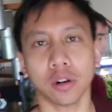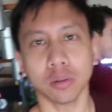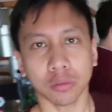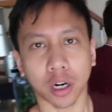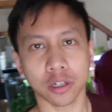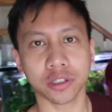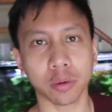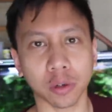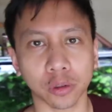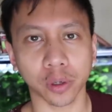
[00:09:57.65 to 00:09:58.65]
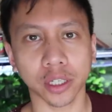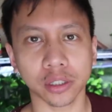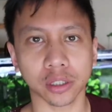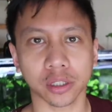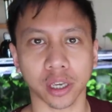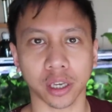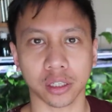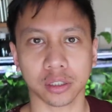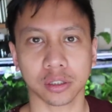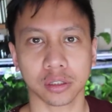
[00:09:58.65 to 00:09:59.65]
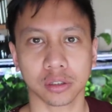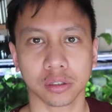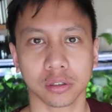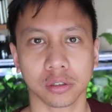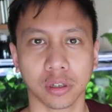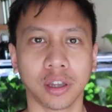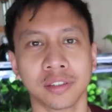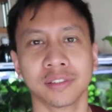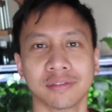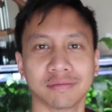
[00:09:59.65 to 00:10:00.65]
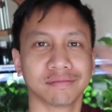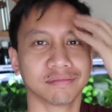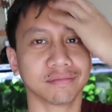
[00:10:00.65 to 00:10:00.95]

Oh, RJ, we're twinning today. Yeah.